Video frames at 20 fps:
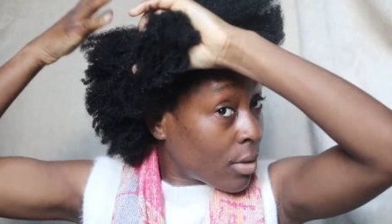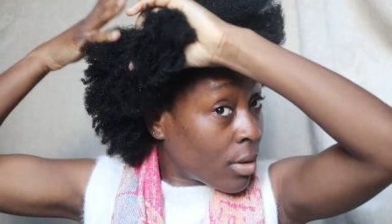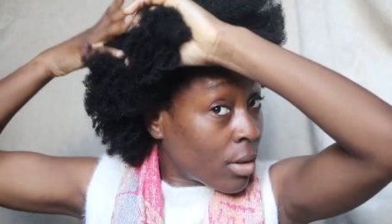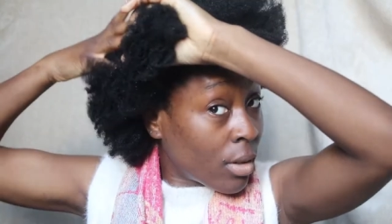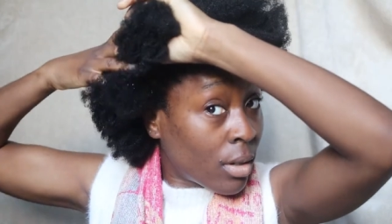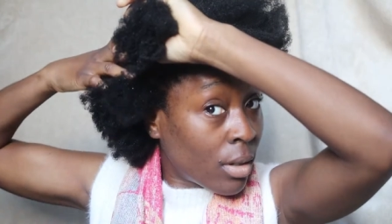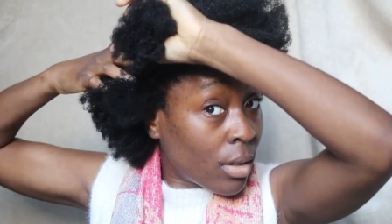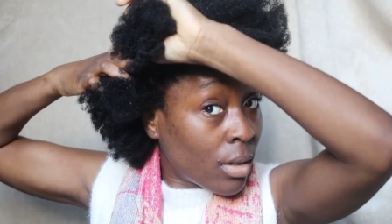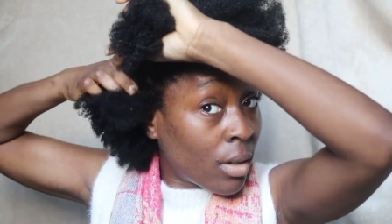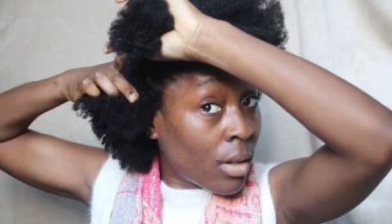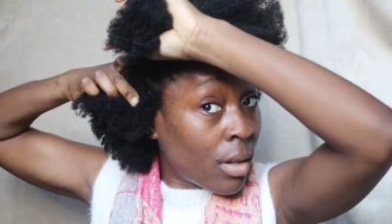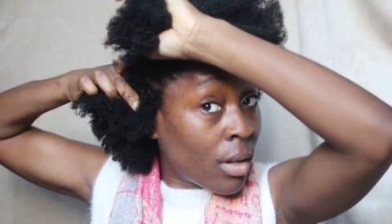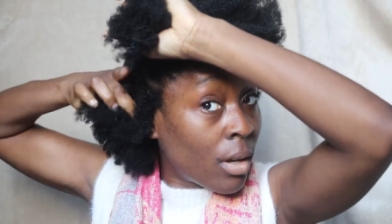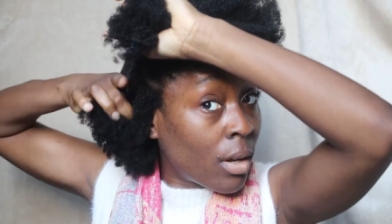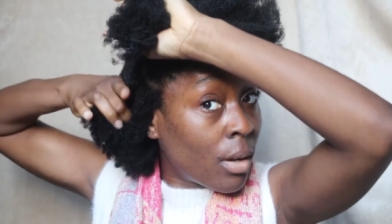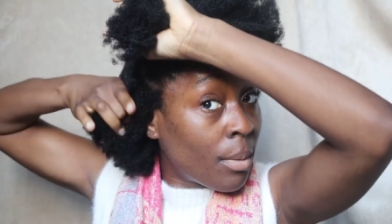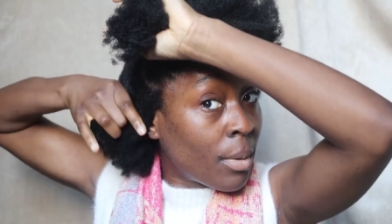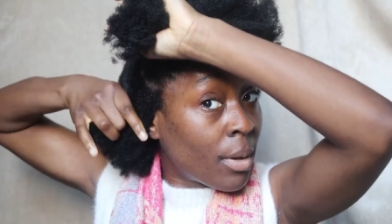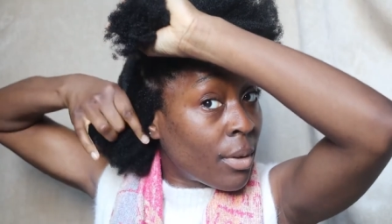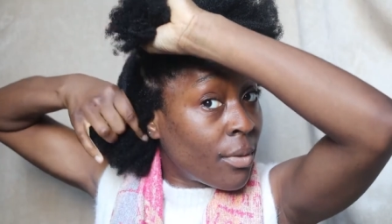I've got
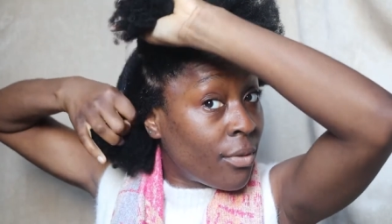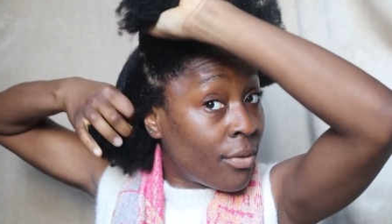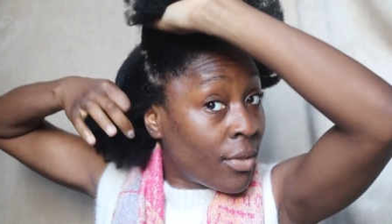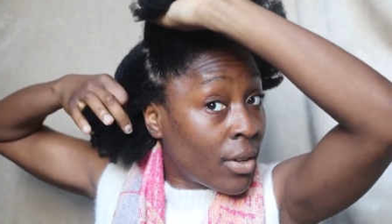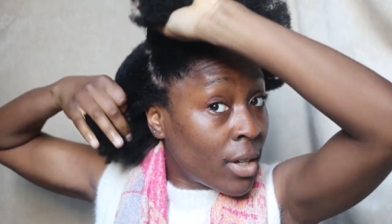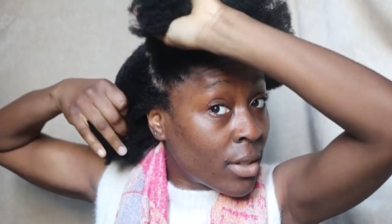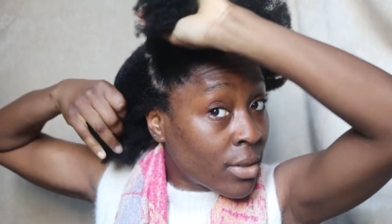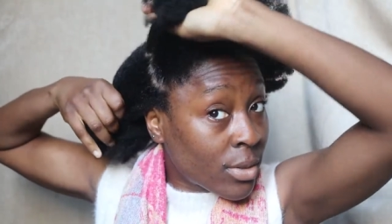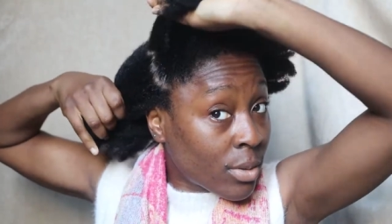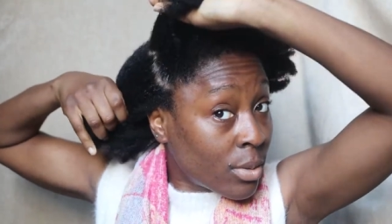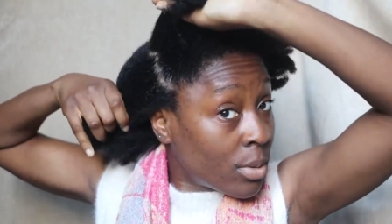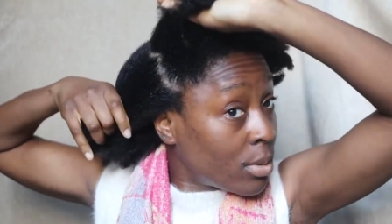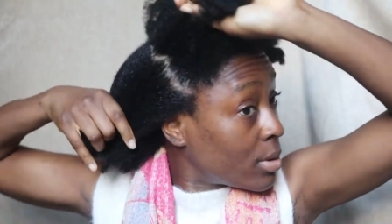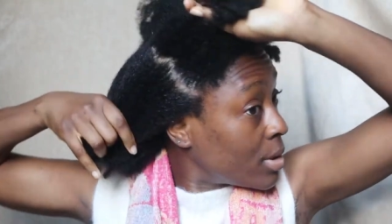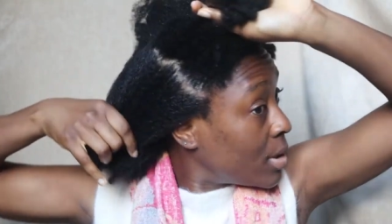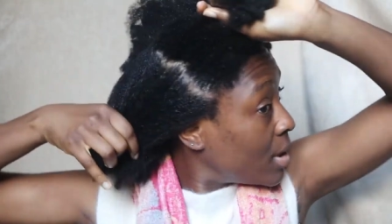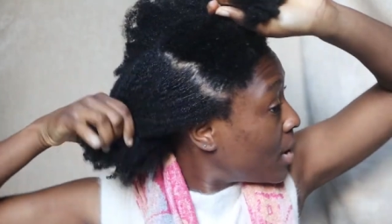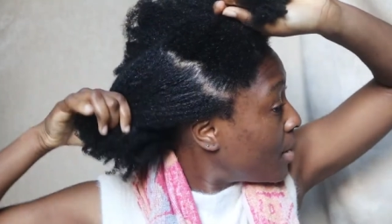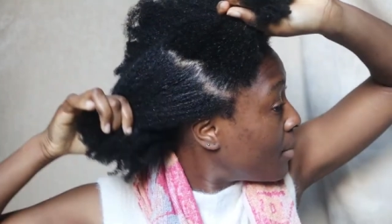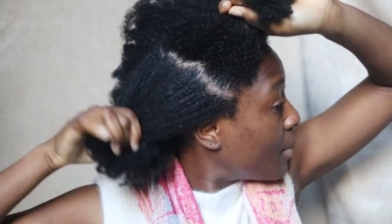my first
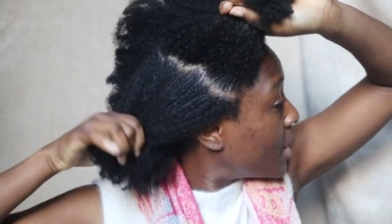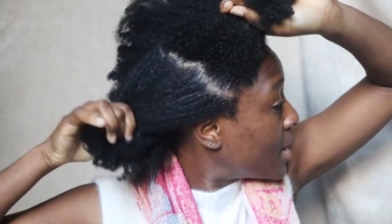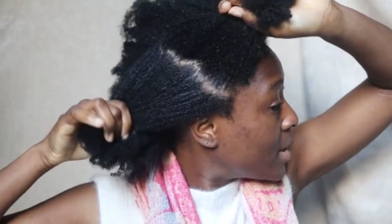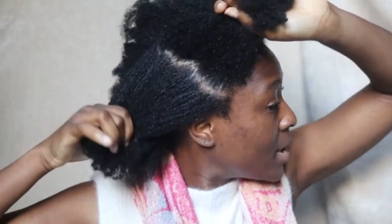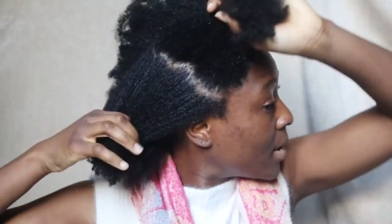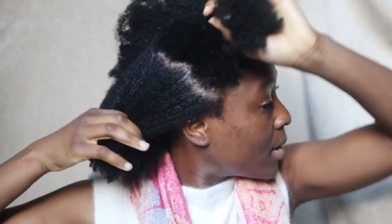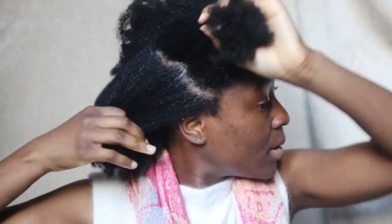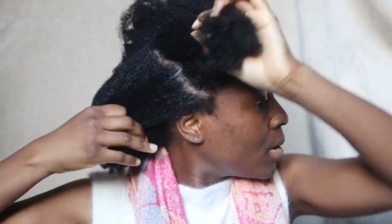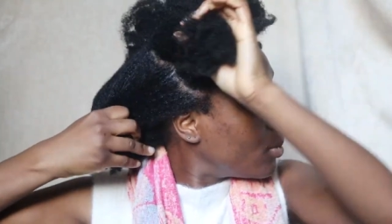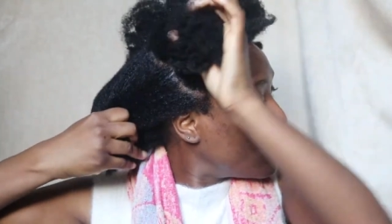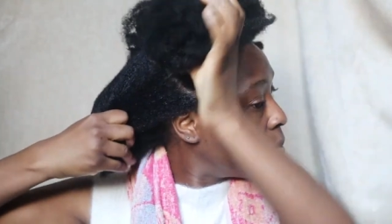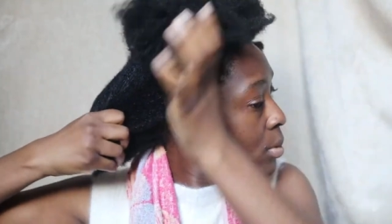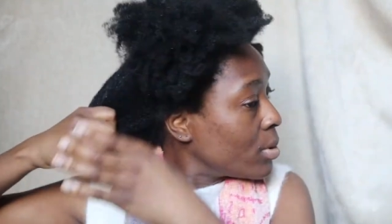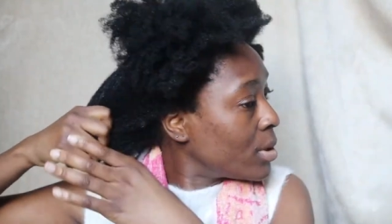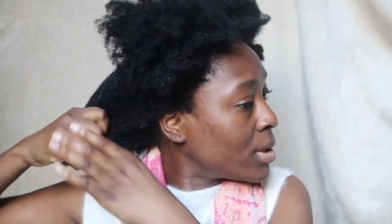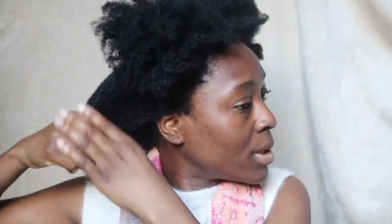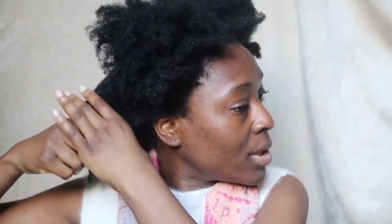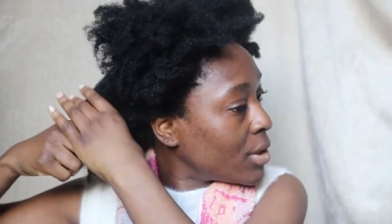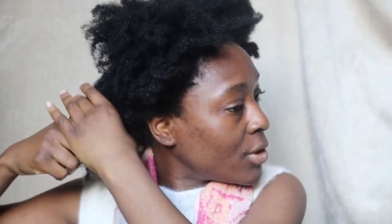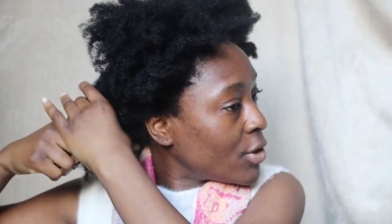quarter, my second
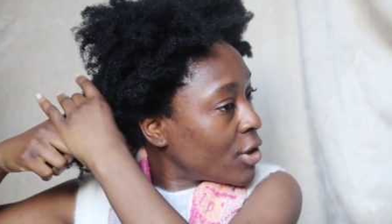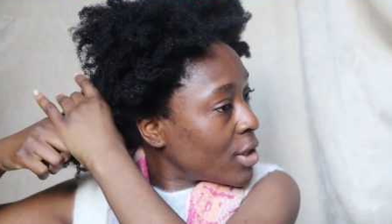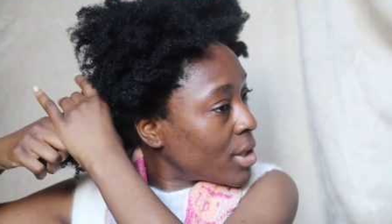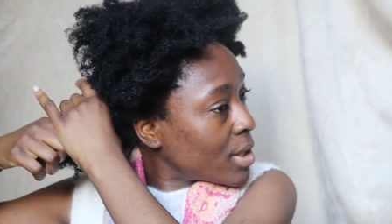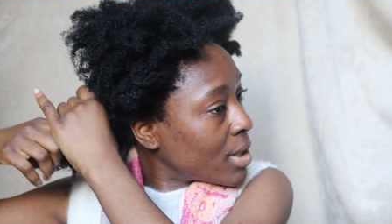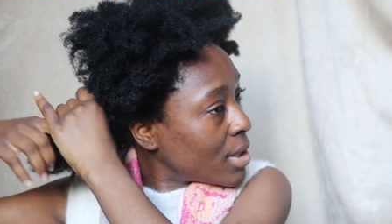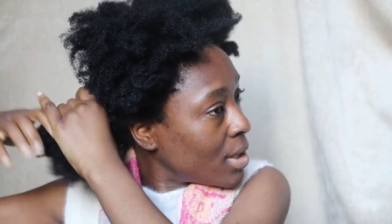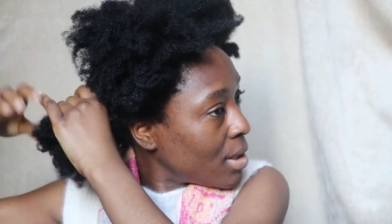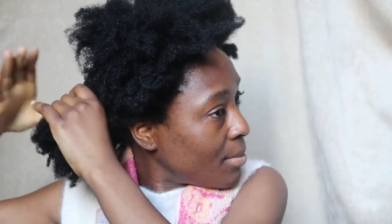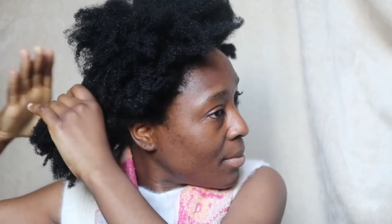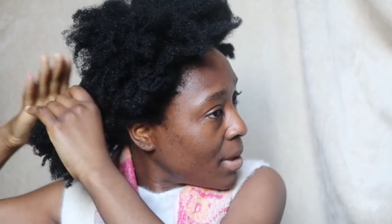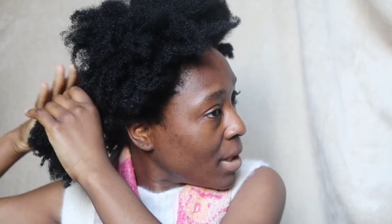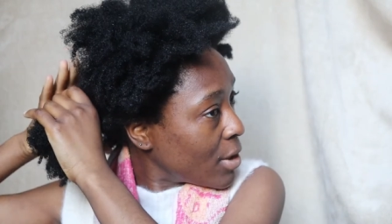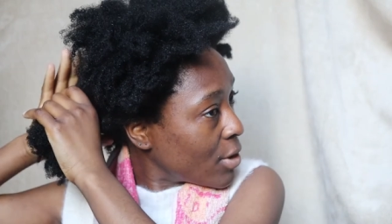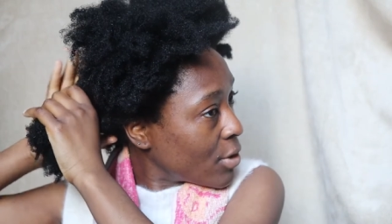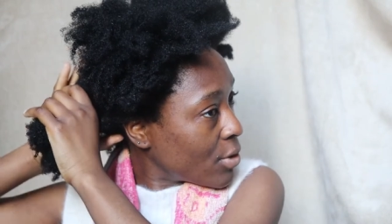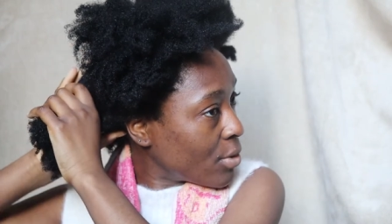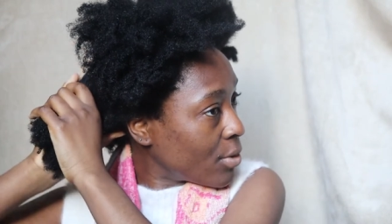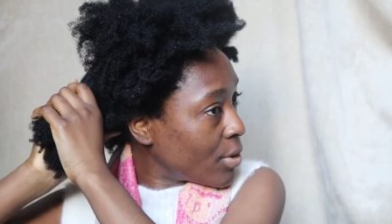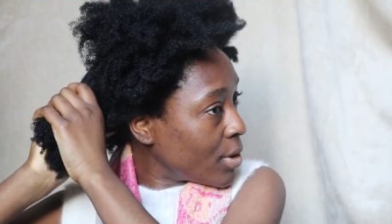quarter, just to
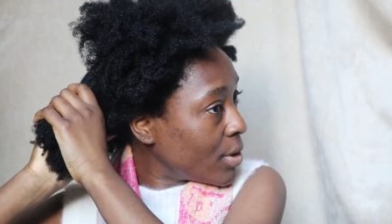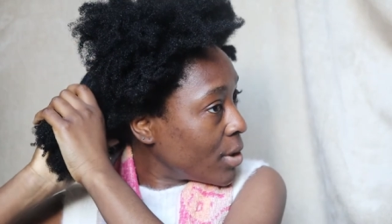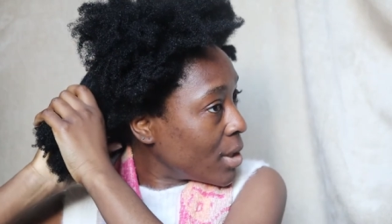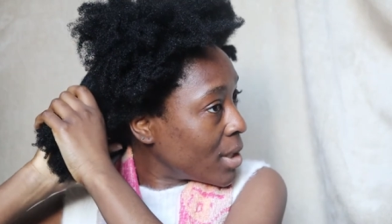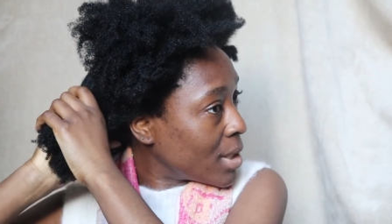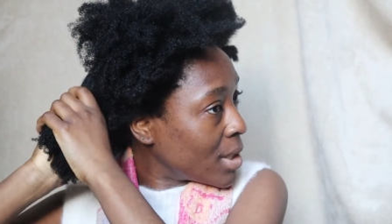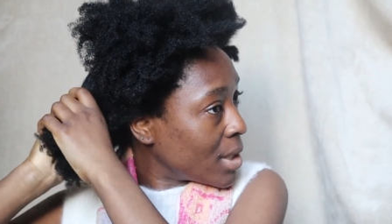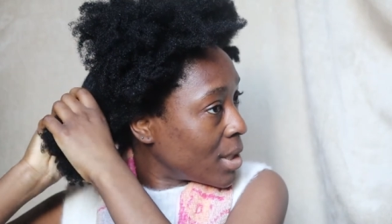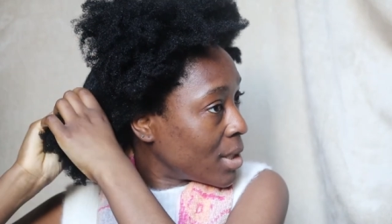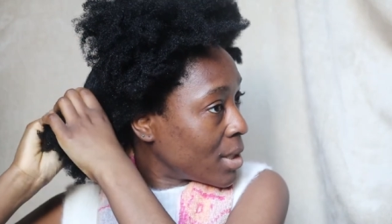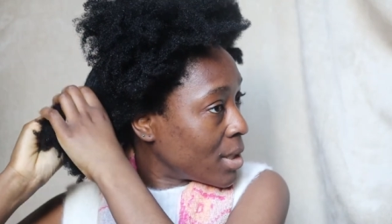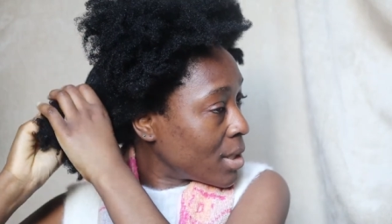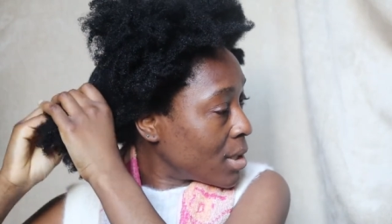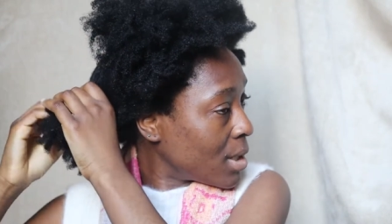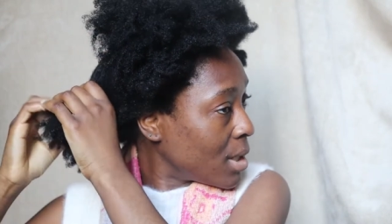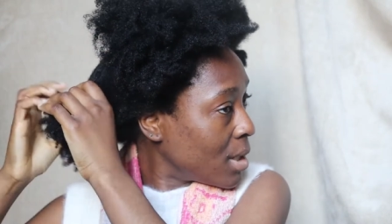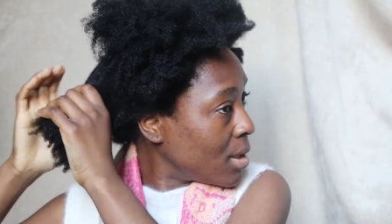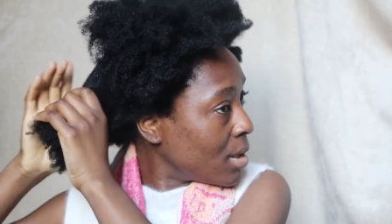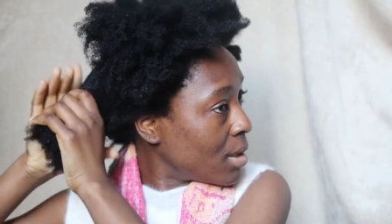make sure that this is